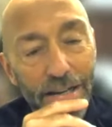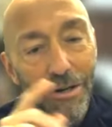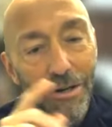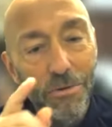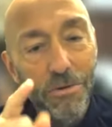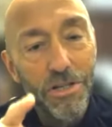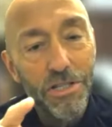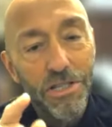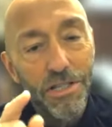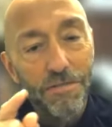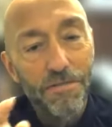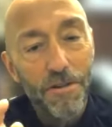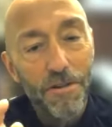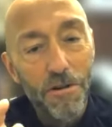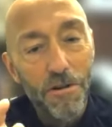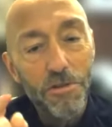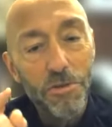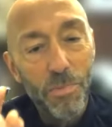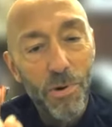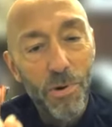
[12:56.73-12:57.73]
who is the
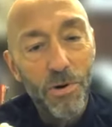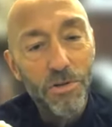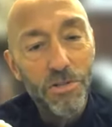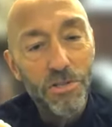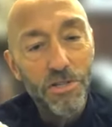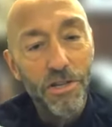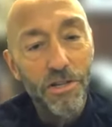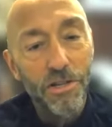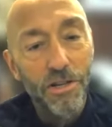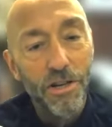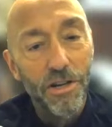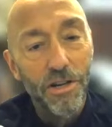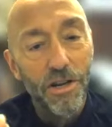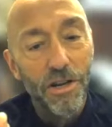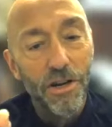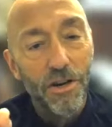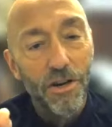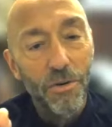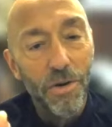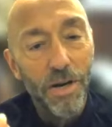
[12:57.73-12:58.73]
first person
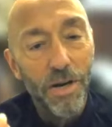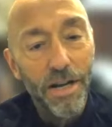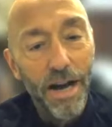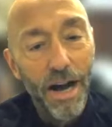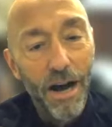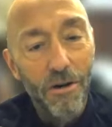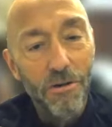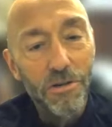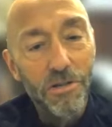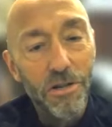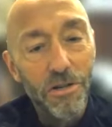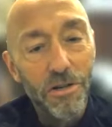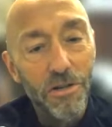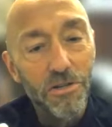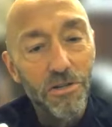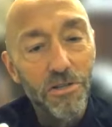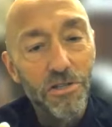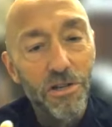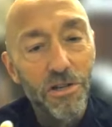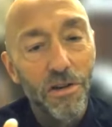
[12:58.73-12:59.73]
who
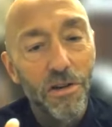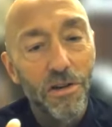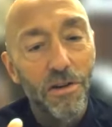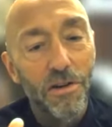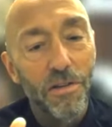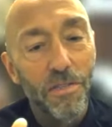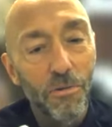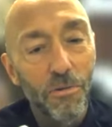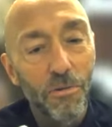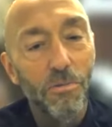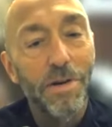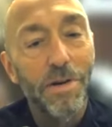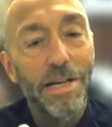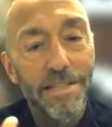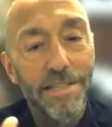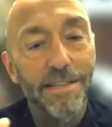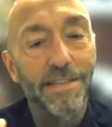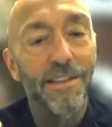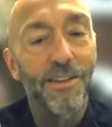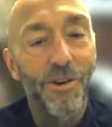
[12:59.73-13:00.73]
encounters the
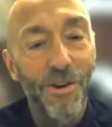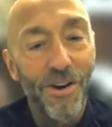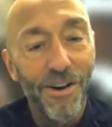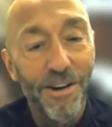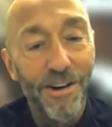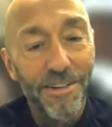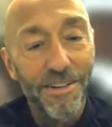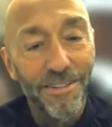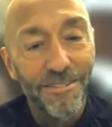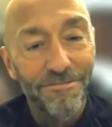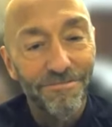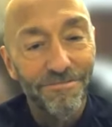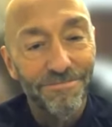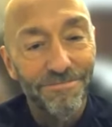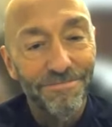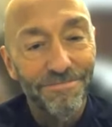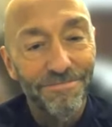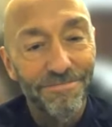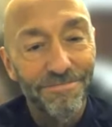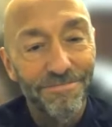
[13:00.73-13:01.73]
risen Lord?
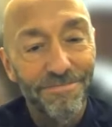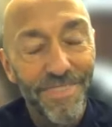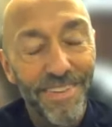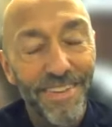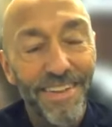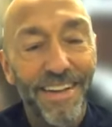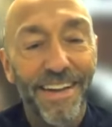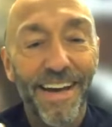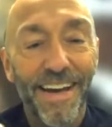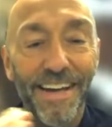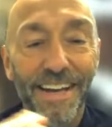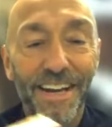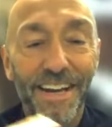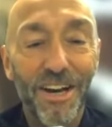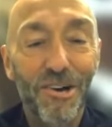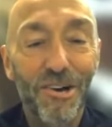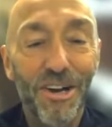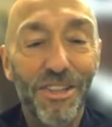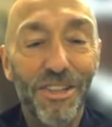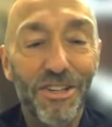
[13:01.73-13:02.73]
And
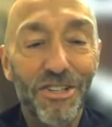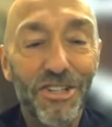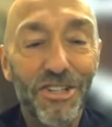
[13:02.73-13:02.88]
here in The